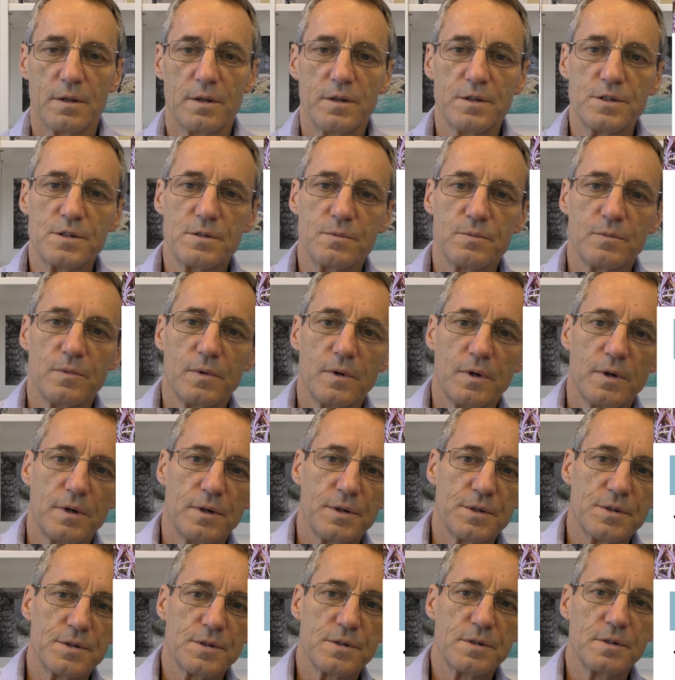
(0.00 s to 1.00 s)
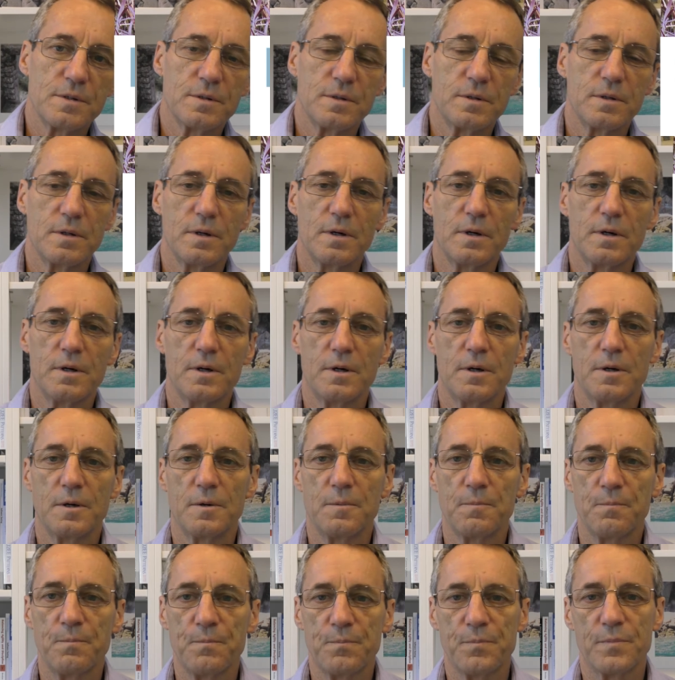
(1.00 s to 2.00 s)
This was,
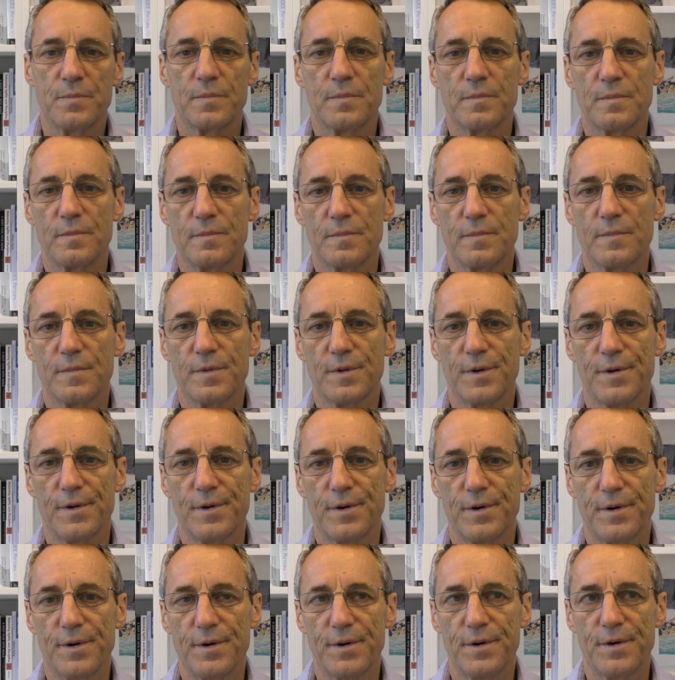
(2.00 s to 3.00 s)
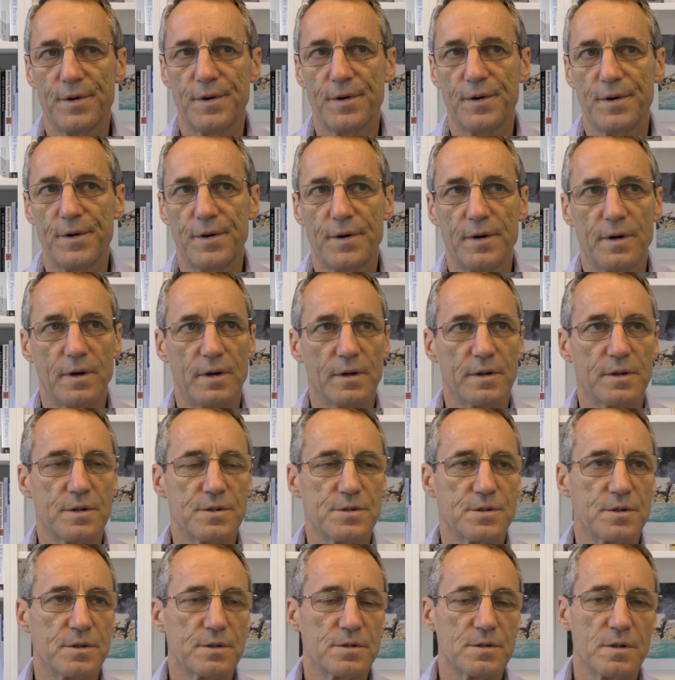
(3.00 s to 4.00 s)
um, uh, I
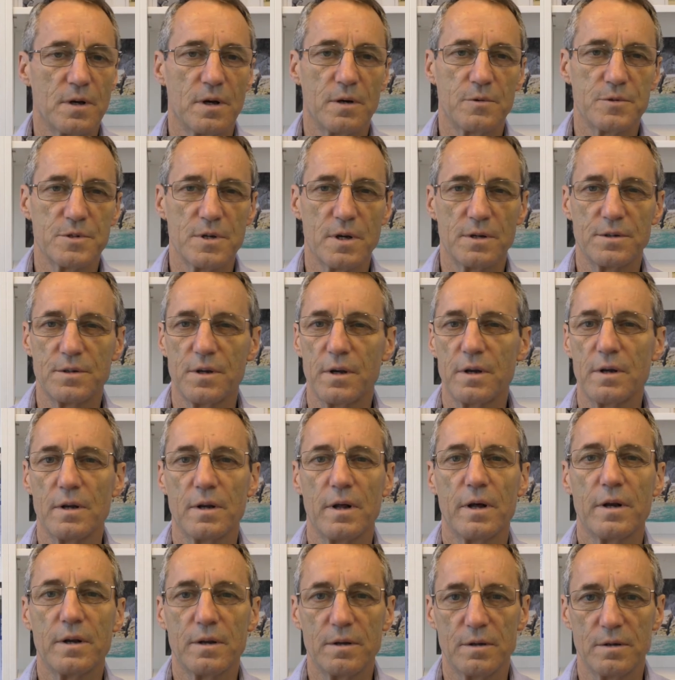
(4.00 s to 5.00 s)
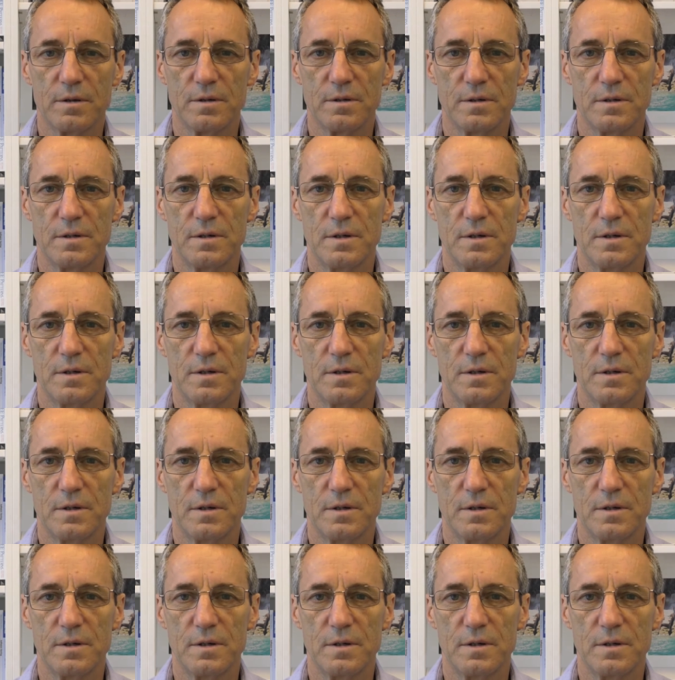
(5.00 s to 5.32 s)
guess you could say it was articulated.